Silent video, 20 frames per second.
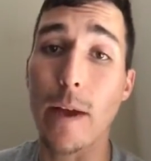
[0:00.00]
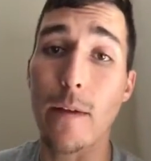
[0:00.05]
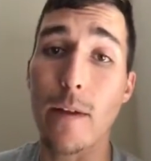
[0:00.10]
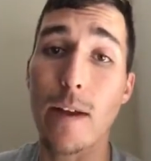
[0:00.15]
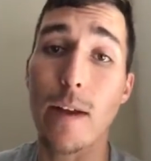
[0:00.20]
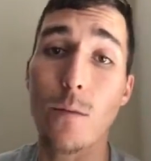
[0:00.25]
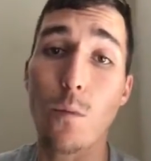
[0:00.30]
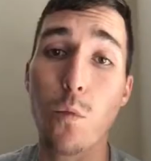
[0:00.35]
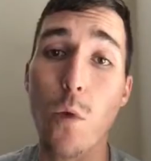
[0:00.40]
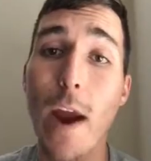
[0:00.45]

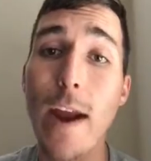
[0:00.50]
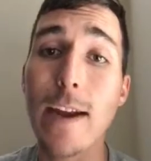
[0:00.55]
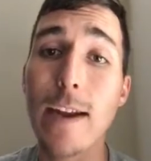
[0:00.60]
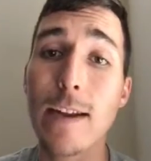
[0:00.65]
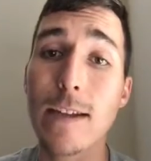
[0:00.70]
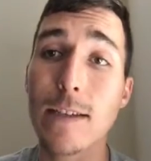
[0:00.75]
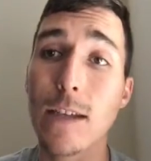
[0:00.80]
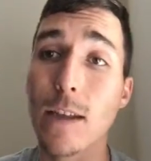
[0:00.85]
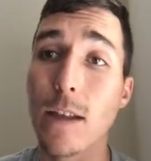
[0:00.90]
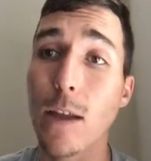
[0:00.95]
Like,
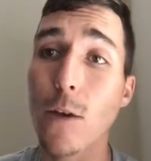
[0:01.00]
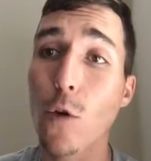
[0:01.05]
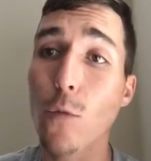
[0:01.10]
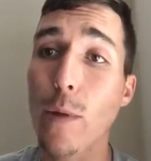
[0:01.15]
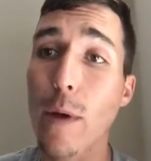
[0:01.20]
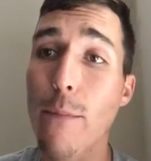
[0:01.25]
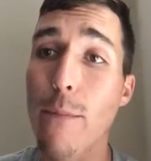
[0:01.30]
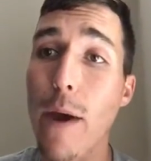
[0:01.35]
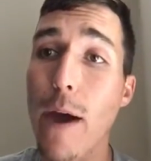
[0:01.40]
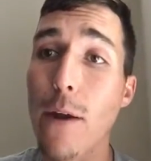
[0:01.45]
rated is a little
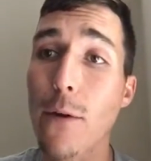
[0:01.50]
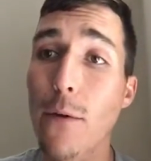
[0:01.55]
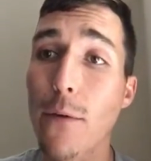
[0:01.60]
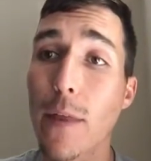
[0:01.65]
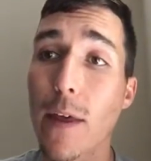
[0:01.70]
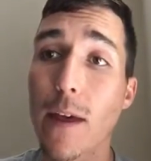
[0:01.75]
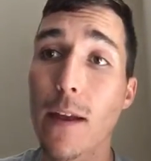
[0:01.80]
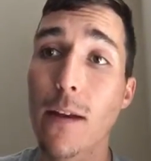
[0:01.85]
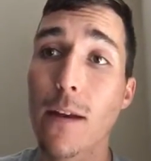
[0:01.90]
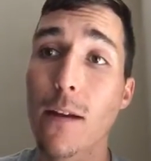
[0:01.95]
bit better
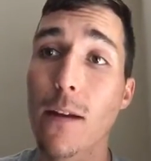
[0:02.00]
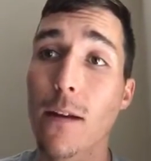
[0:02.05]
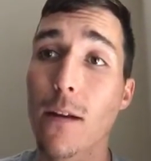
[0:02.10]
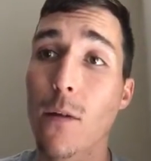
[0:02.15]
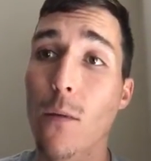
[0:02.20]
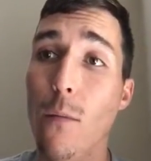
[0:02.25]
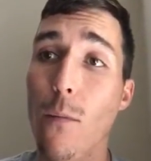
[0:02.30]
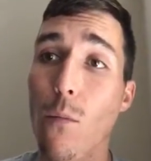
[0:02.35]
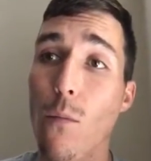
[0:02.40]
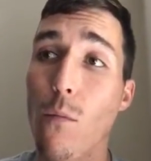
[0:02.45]
than
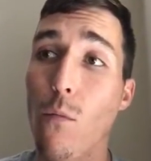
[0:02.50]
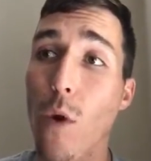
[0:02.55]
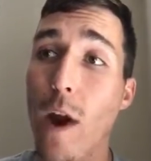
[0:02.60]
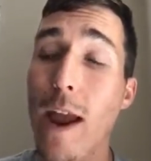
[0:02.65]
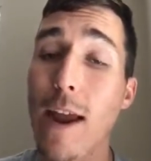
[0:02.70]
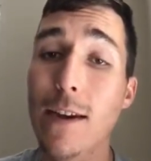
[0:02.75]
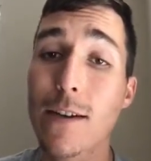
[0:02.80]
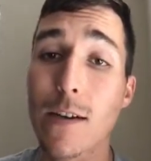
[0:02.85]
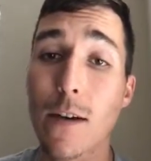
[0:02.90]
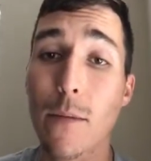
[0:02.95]

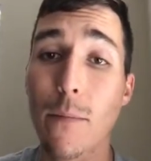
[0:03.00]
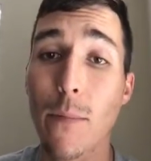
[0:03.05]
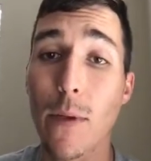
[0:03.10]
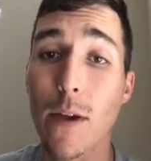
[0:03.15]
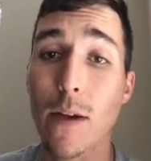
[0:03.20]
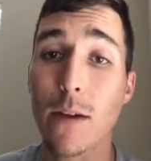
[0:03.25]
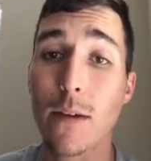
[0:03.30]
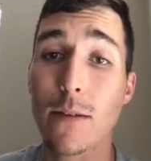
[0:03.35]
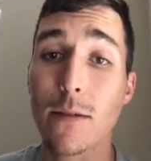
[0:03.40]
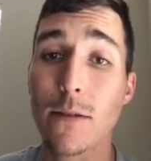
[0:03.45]
random
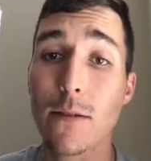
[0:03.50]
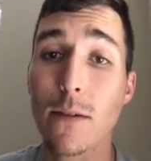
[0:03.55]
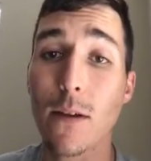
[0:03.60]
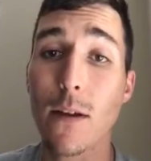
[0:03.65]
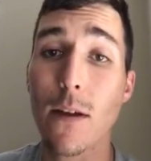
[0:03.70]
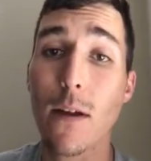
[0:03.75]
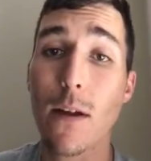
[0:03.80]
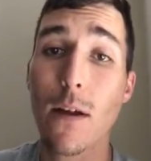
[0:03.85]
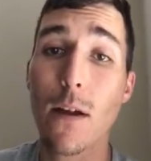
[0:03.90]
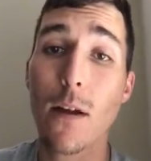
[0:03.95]
because
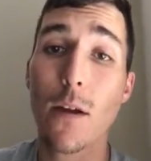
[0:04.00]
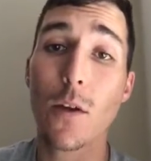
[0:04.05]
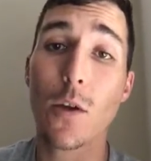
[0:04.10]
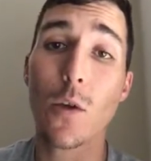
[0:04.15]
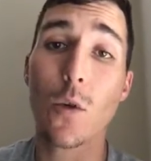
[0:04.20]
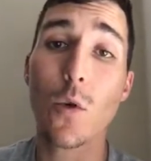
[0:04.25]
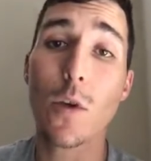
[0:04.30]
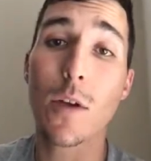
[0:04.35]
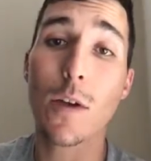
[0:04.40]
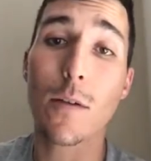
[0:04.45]

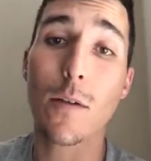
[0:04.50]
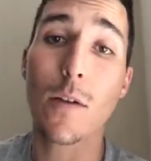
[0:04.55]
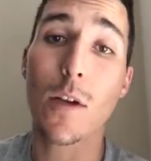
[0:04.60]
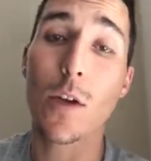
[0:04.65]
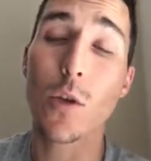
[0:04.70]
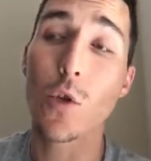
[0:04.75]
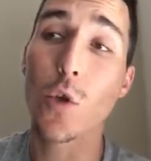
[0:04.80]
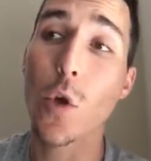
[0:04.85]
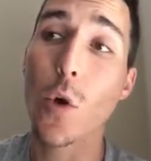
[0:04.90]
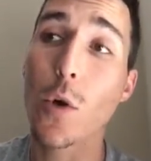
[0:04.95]
you can
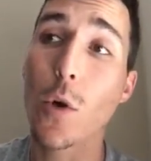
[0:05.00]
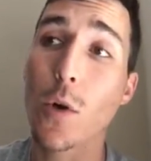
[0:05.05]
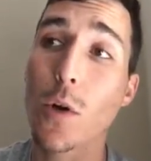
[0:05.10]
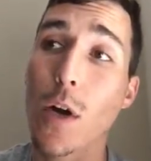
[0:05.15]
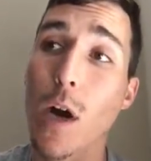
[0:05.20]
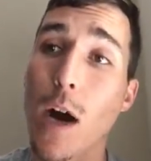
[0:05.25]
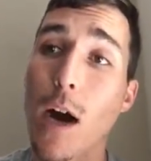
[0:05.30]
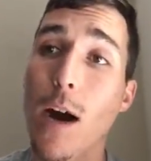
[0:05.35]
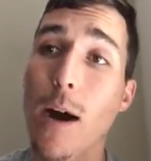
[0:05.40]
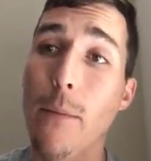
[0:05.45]
control your
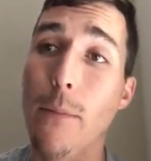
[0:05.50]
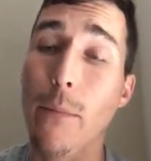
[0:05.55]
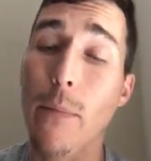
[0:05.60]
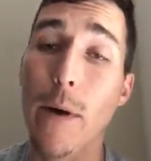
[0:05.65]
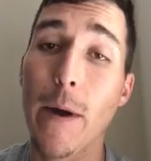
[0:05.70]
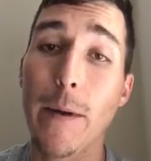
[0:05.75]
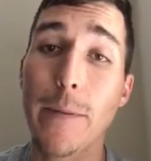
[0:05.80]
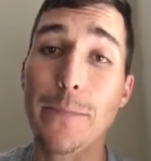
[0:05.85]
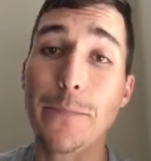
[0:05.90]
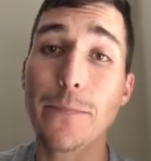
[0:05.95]
comp,
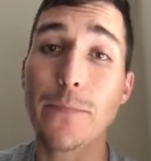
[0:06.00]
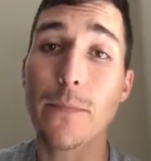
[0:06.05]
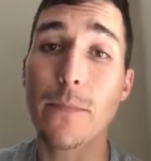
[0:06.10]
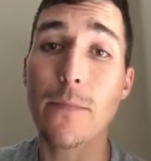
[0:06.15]
but